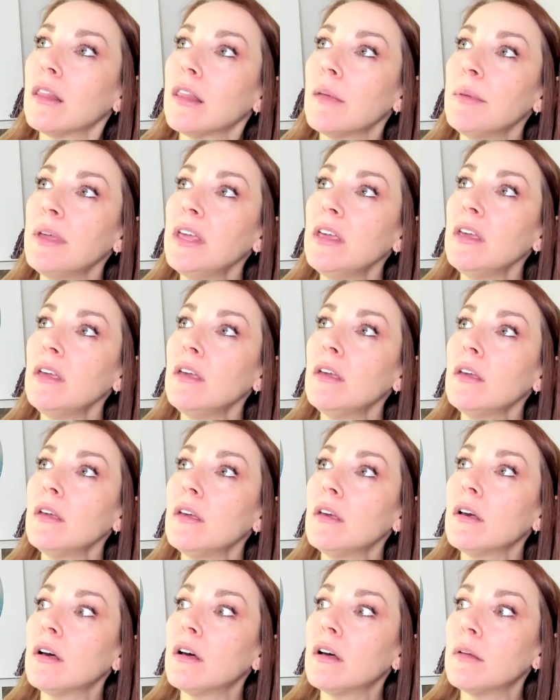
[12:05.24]
let
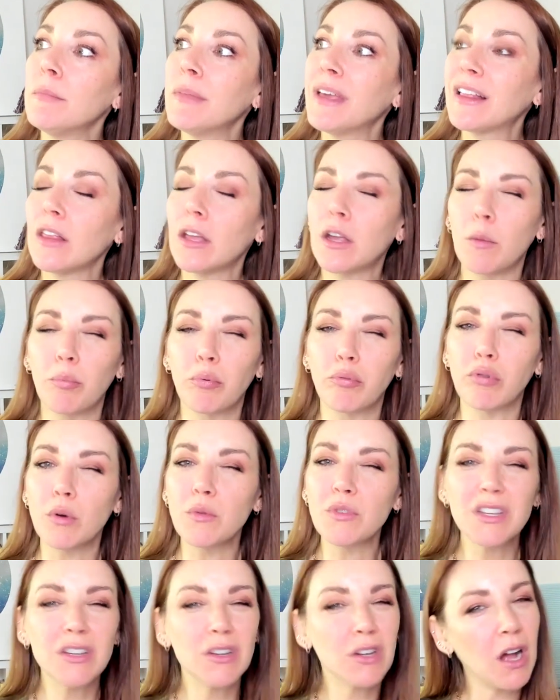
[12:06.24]
me uh, make like a
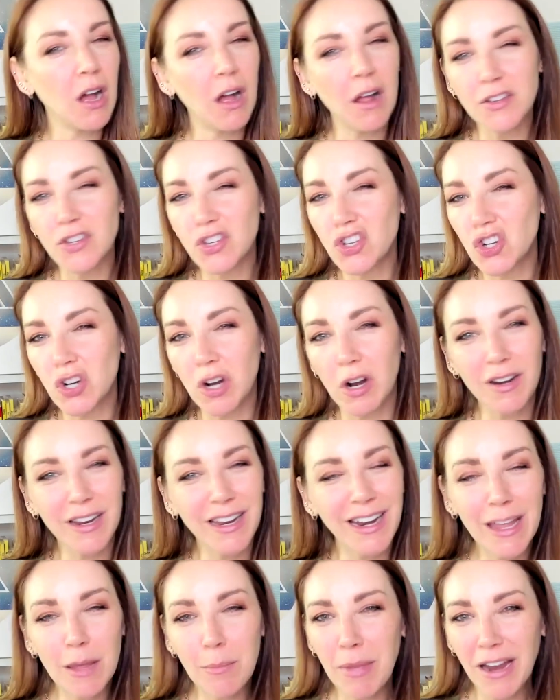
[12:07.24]
pros and cons chart.
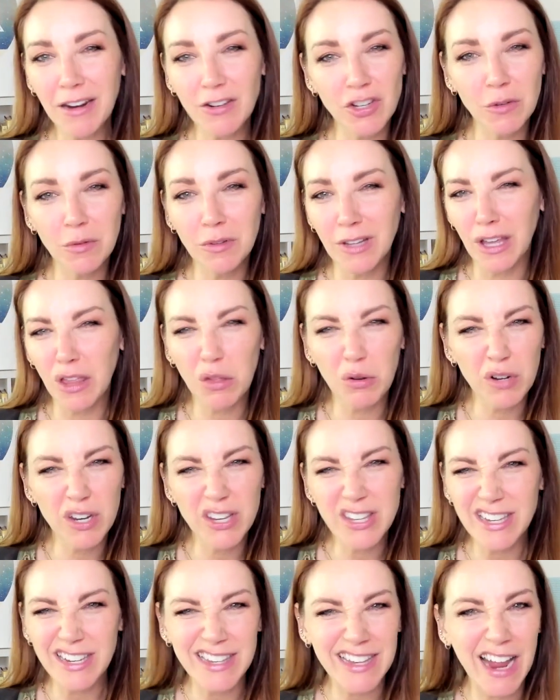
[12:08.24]
Can I get back to you in like
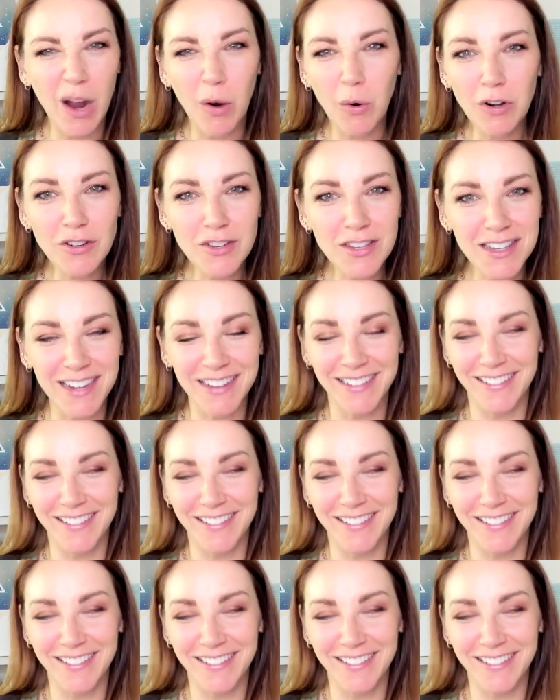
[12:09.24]
36 hours?